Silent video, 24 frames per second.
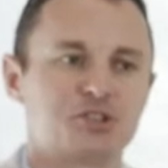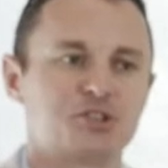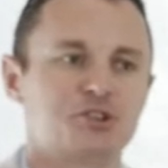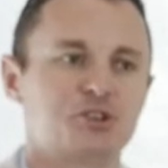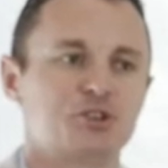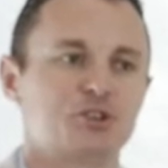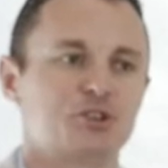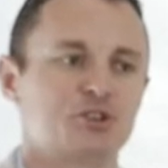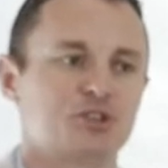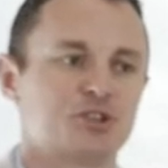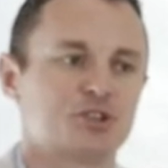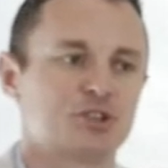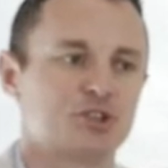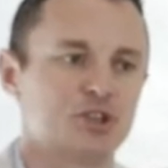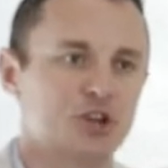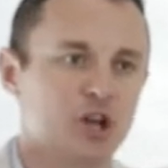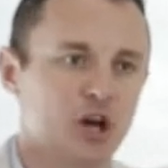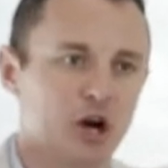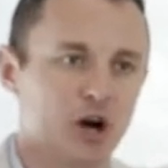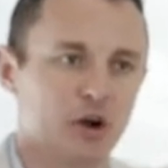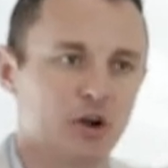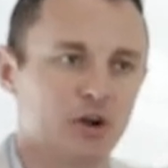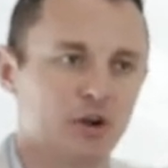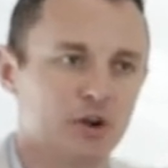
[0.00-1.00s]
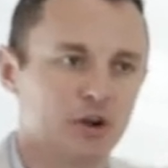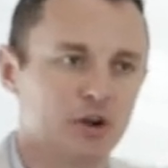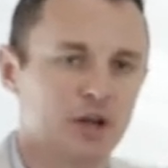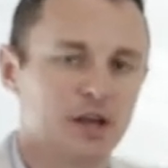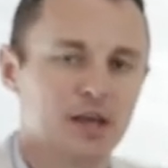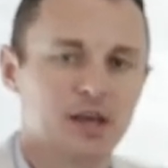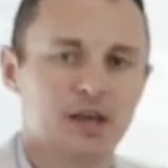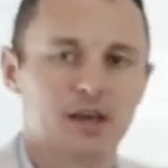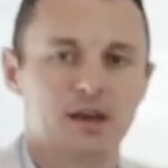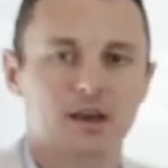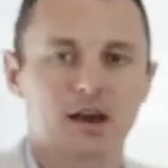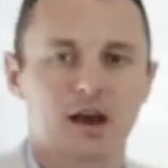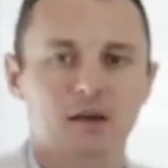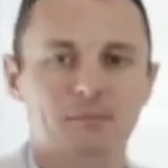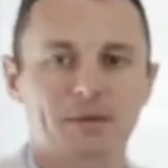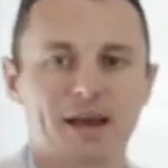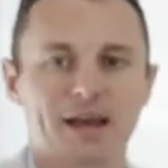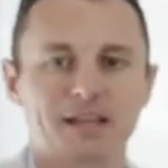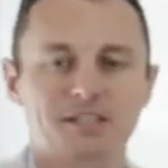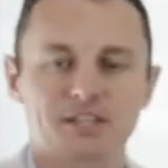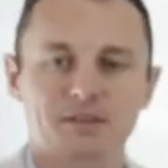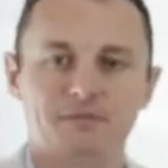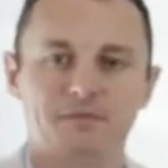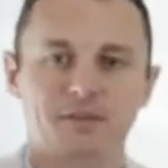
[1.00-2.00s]
students know
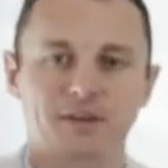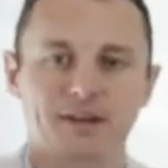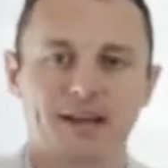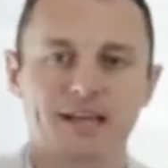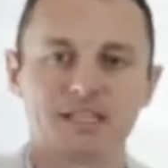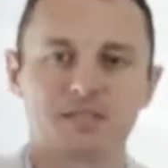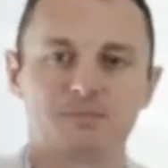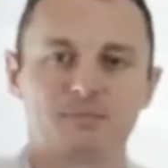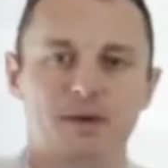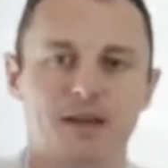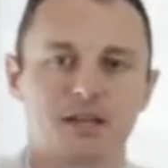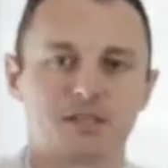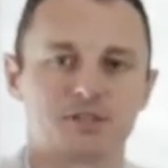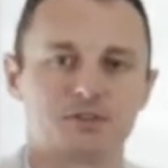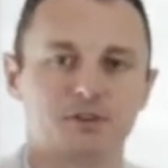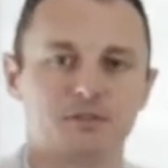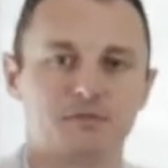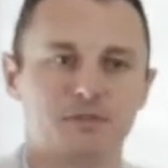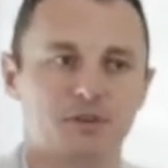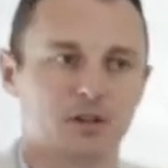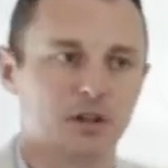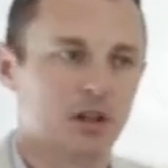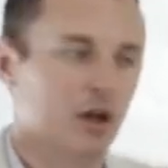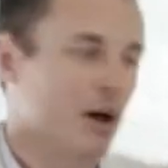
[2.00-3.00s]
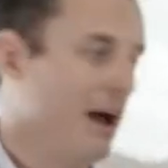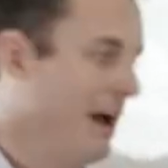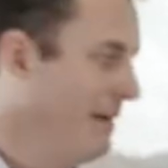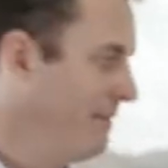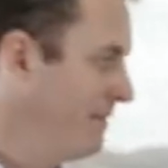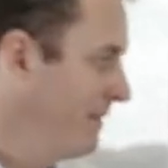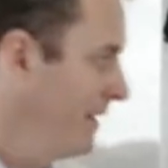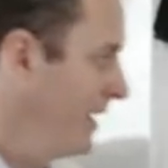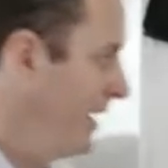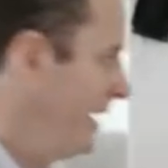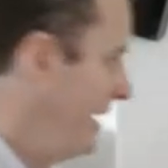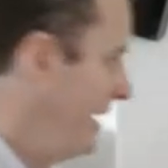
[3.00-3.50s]
about different aspects of your life